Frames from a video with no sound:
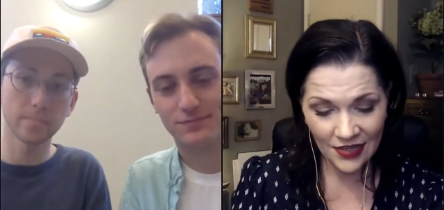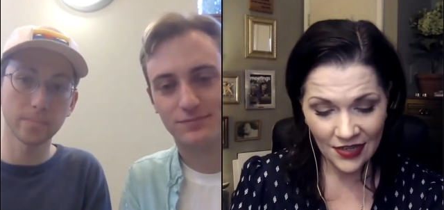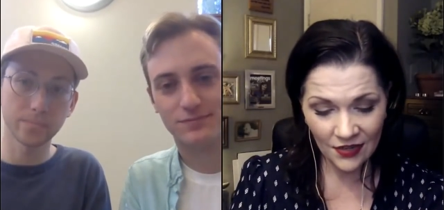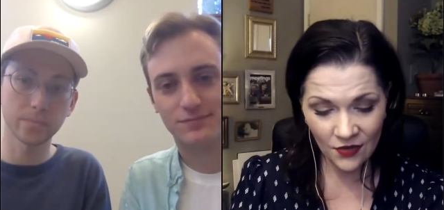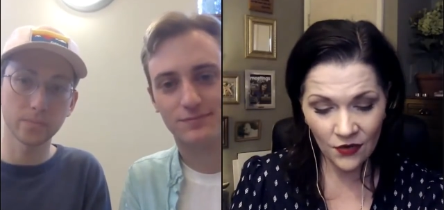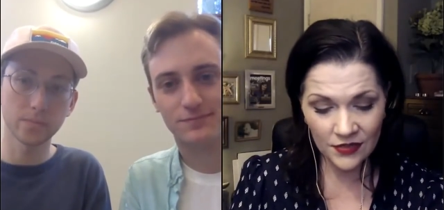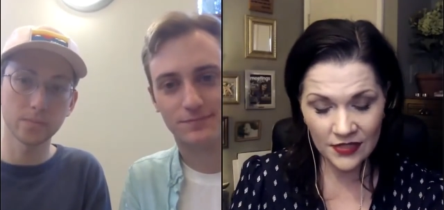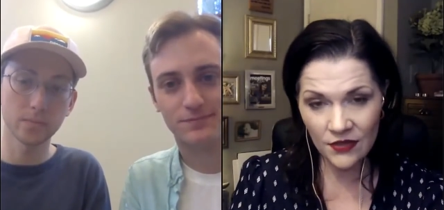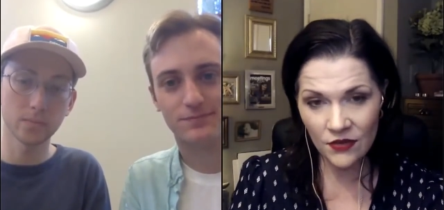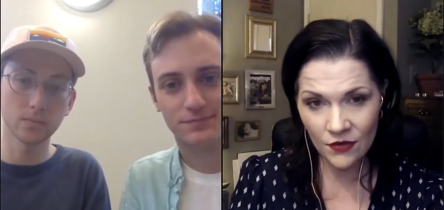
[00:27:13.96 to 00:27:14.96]
Speaker 1: a course
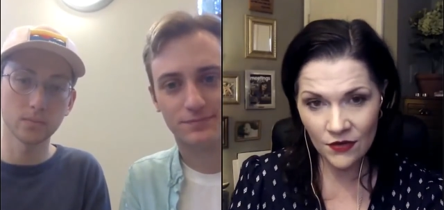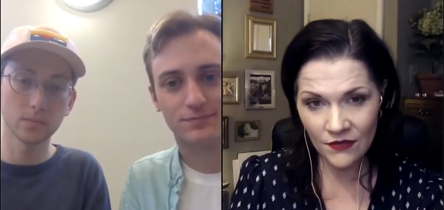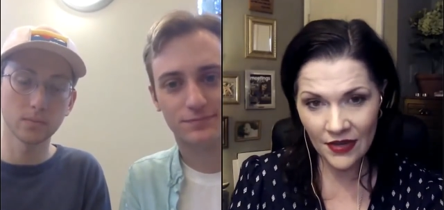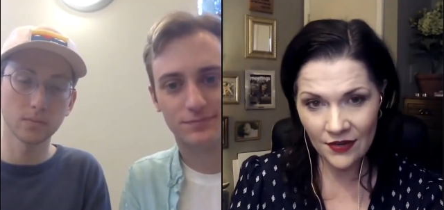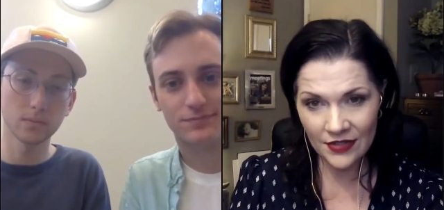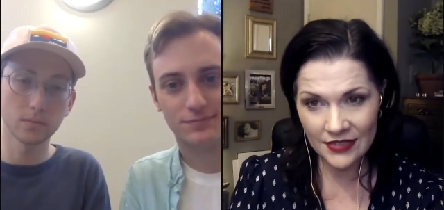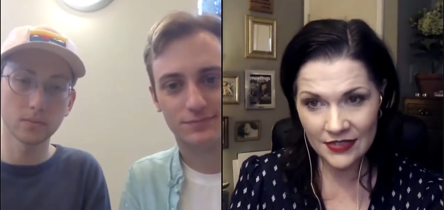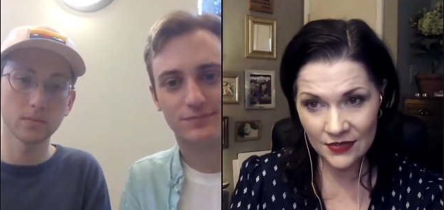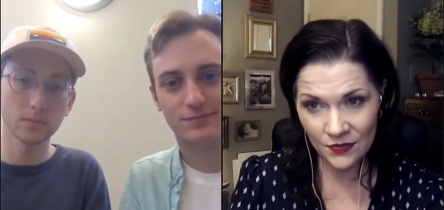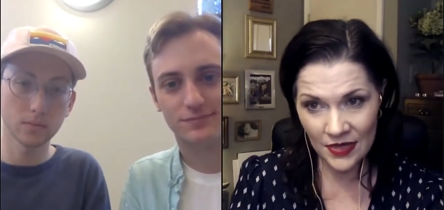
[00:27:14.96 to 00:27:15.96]
on the coronavirus
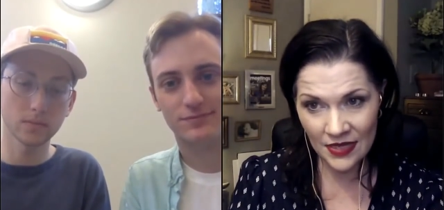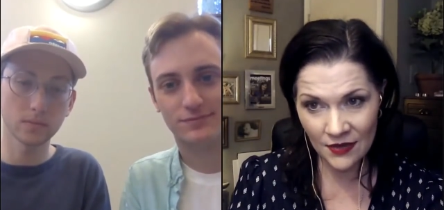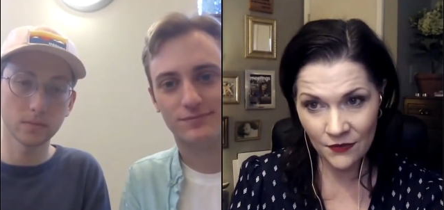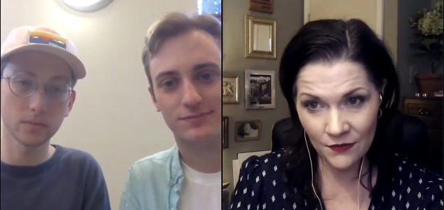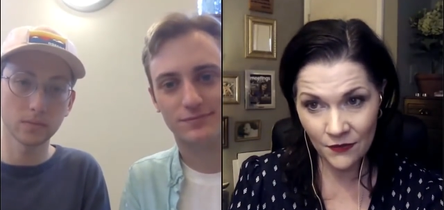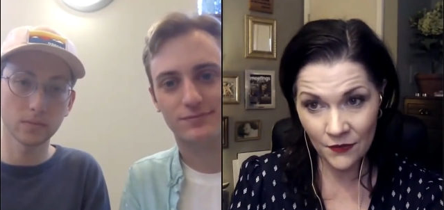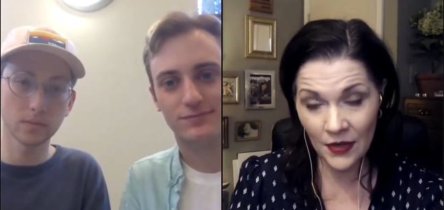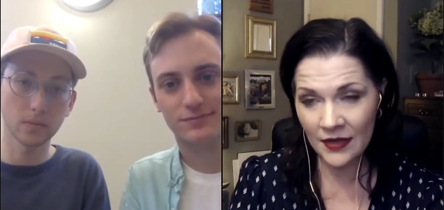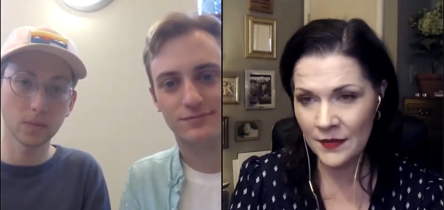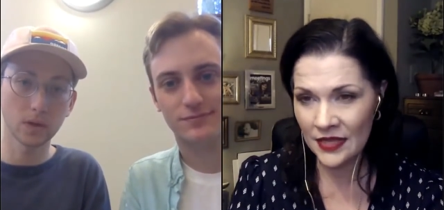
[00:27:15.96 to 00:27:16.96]
this week.
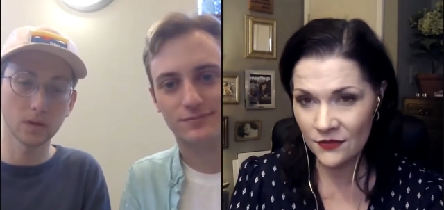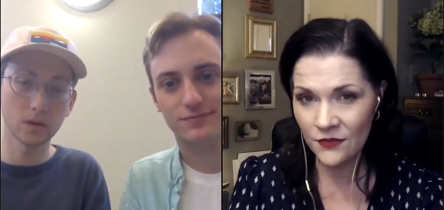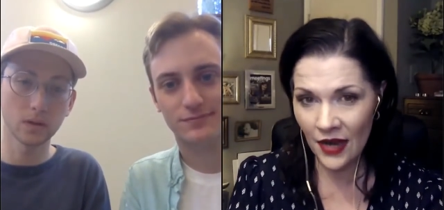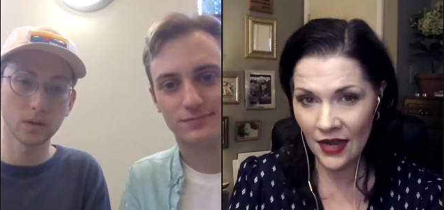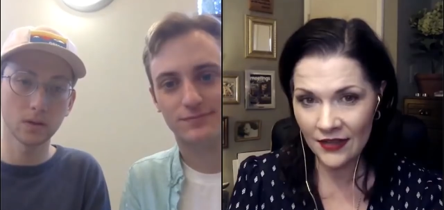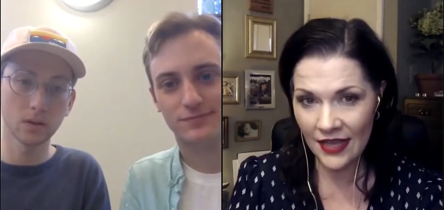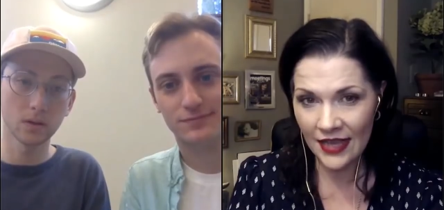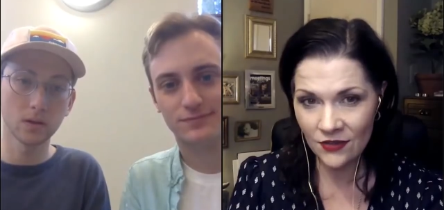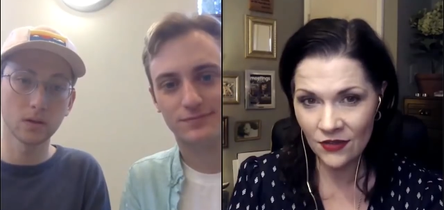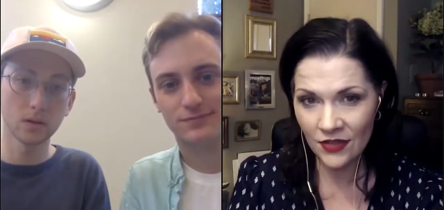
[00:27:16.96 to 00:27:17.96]
I imagine for how to
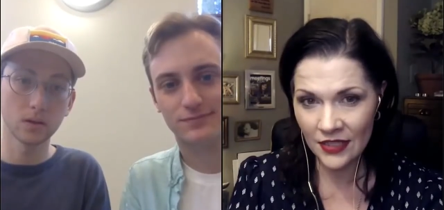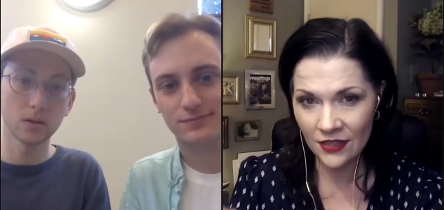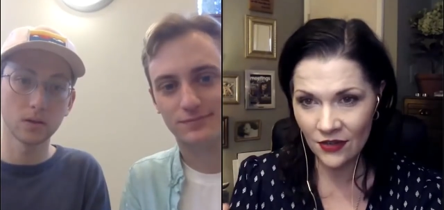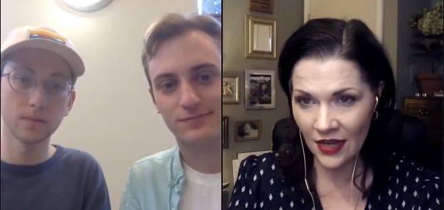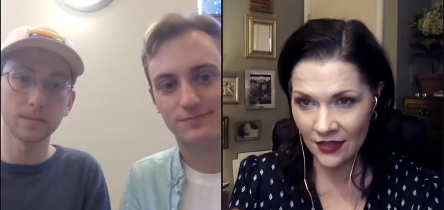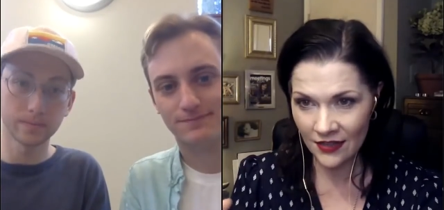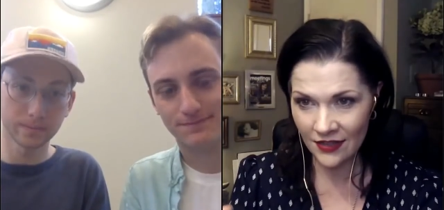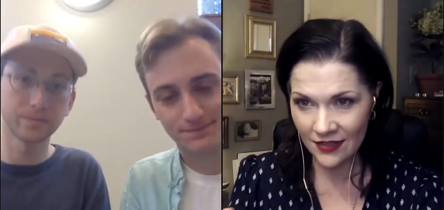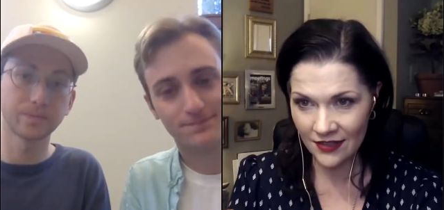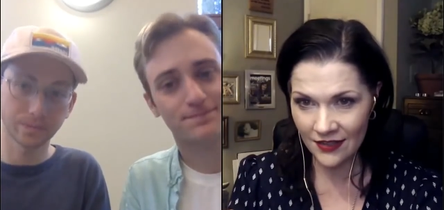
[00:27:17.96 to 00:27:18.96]
handle it or how
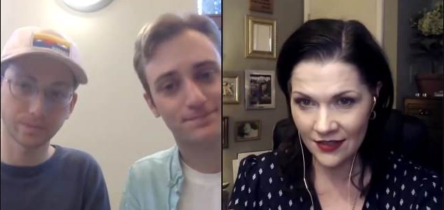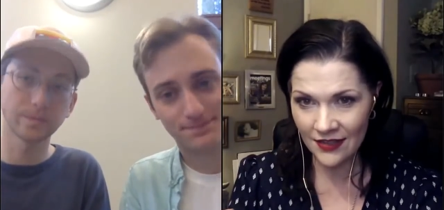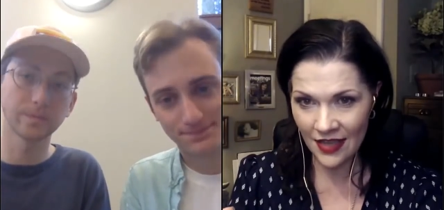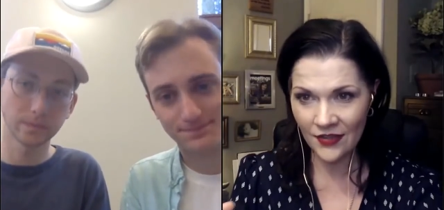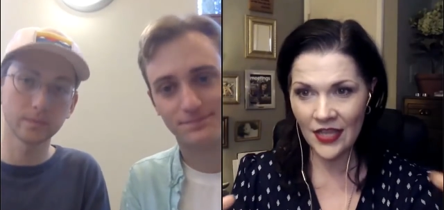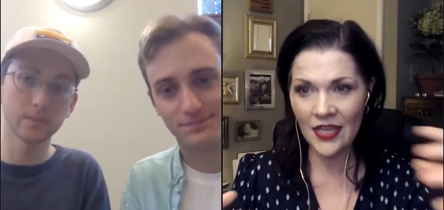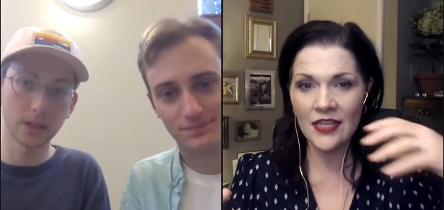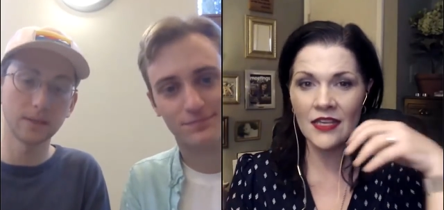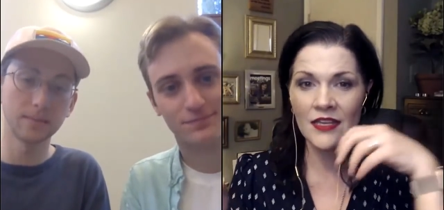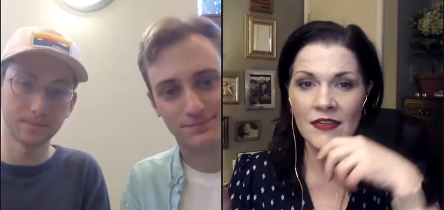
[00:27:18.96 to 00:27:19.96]
to navigate
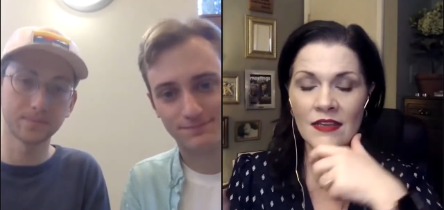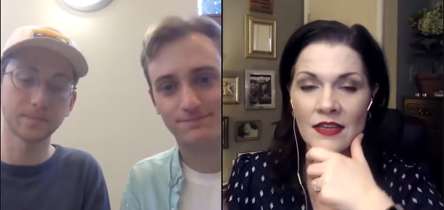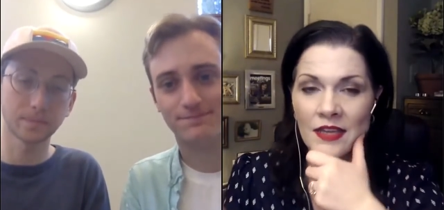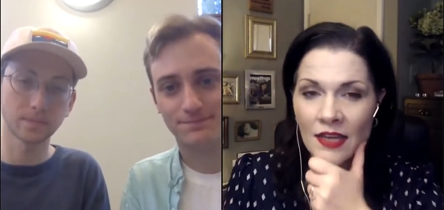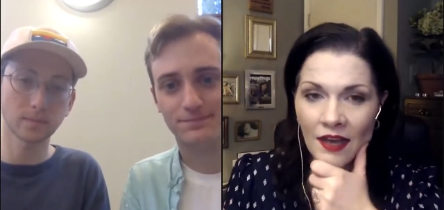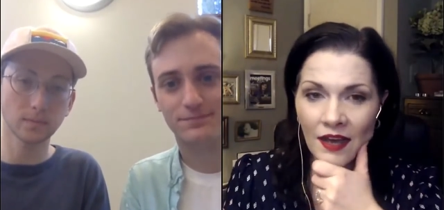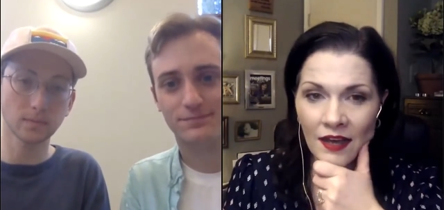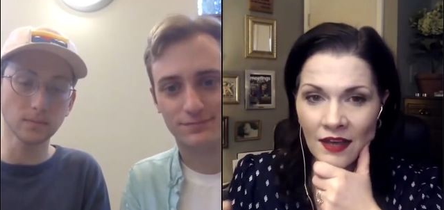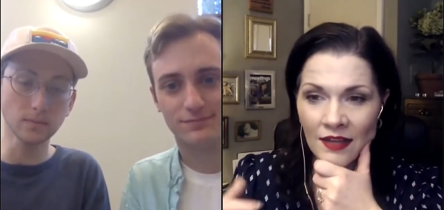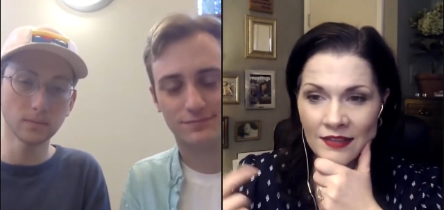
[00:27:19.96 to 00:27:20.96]
it mm-hmm.
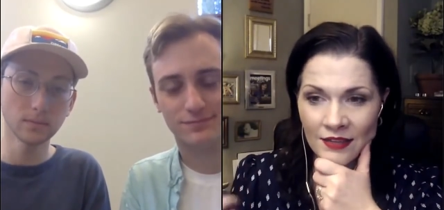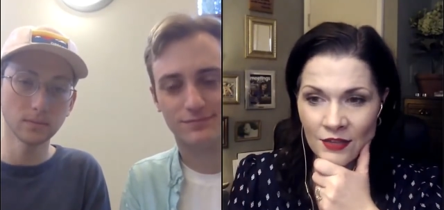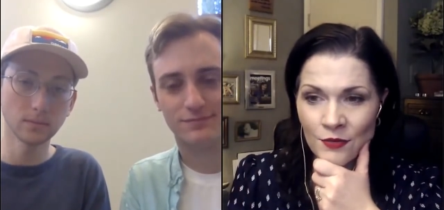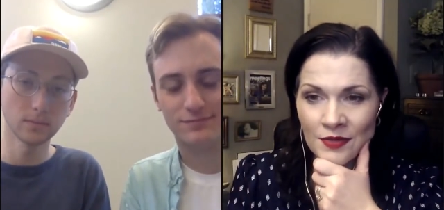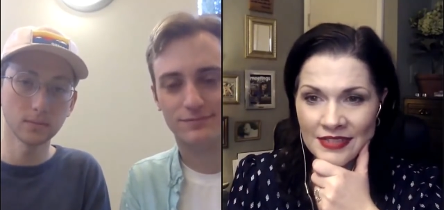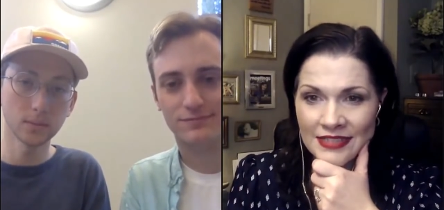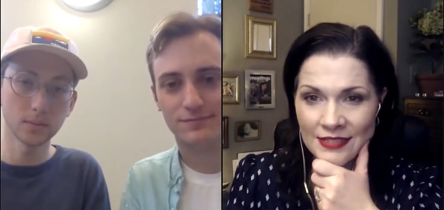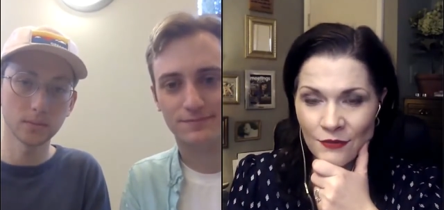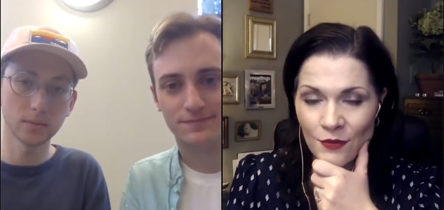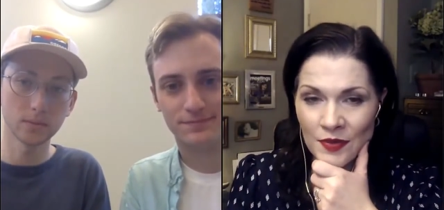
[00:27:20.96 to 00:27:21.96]
uh, that you're
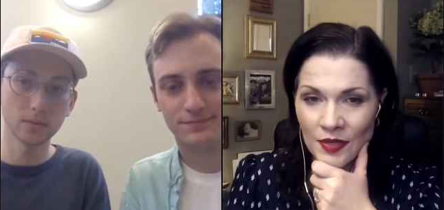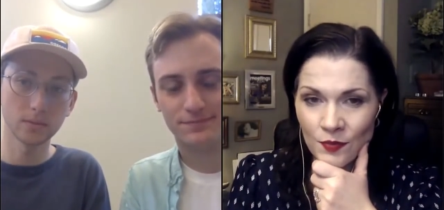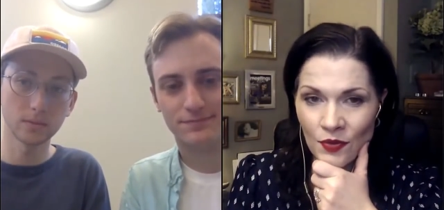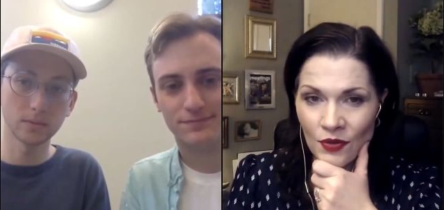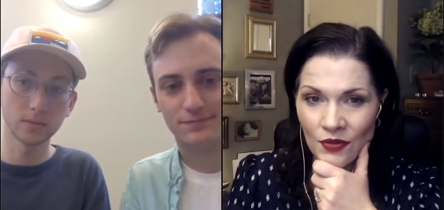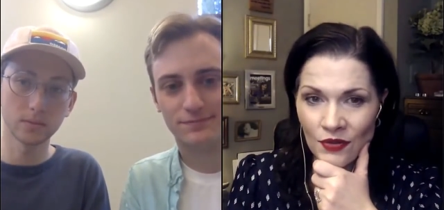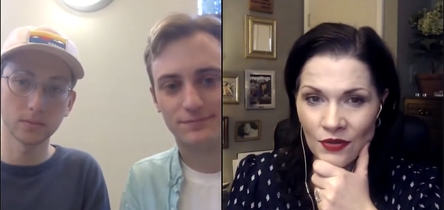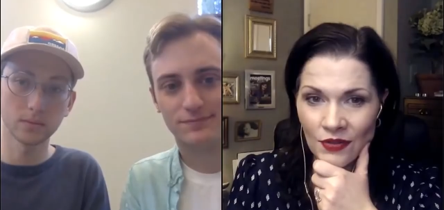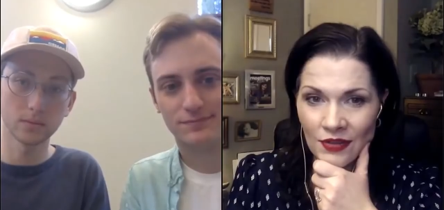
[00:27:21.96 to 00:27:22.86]
releasing for people.